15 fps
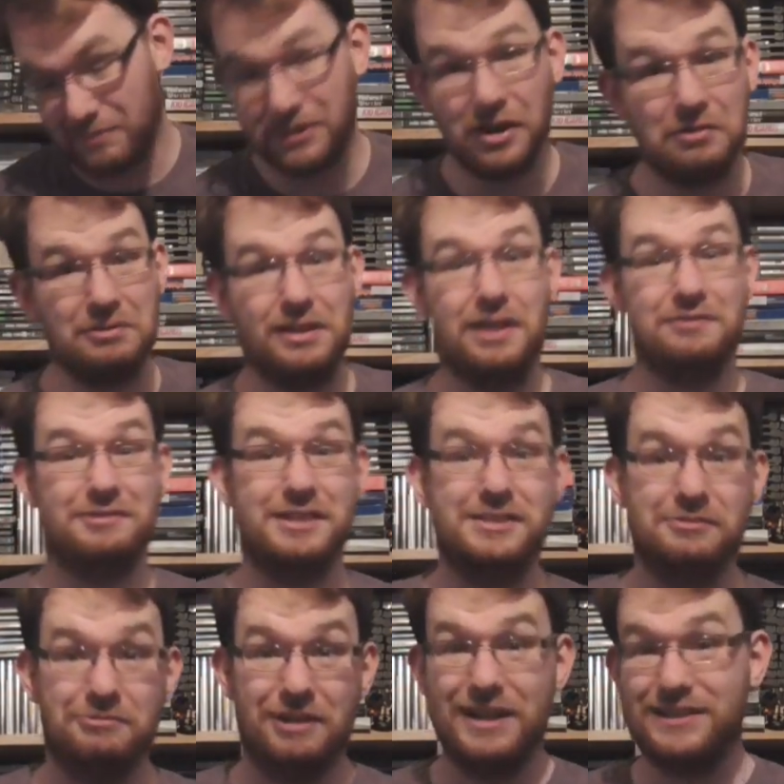game, but not really a
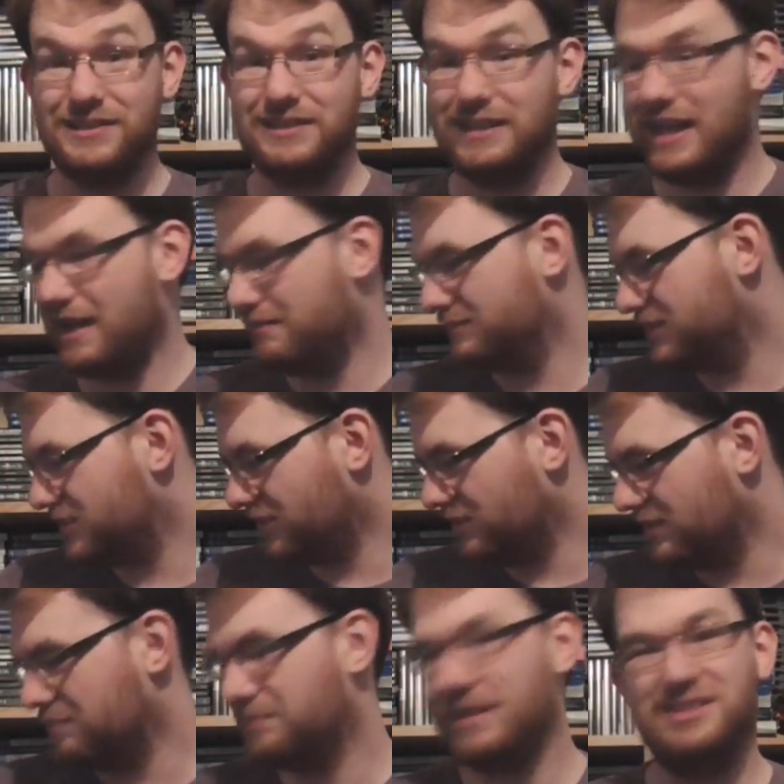racing game.
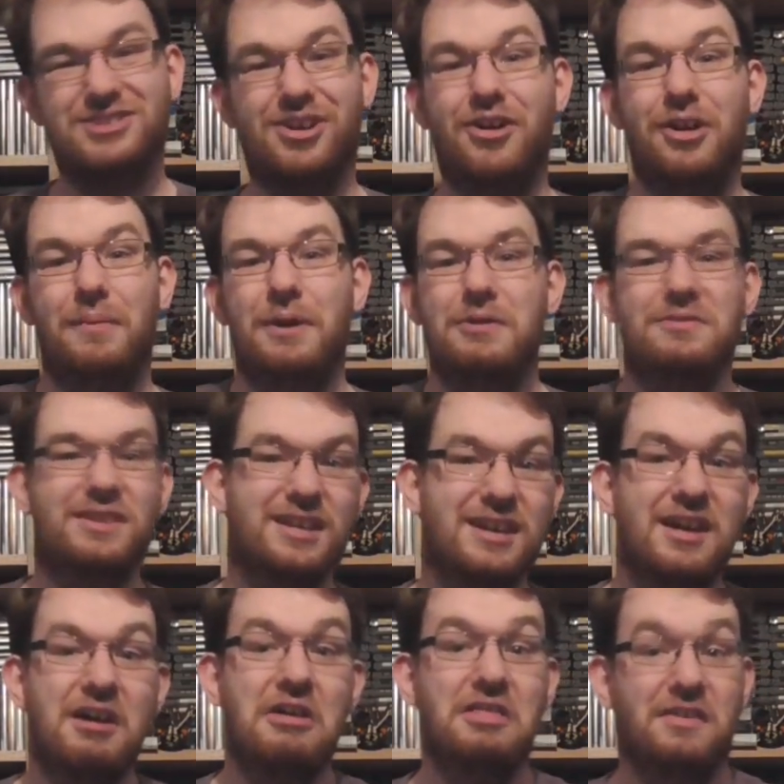Sort It's all about
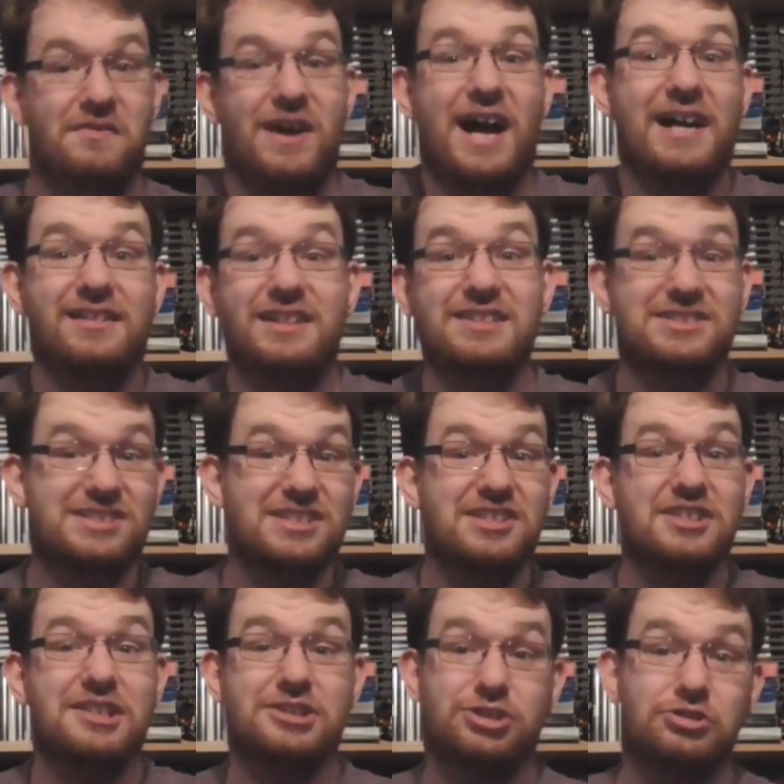the the violence and the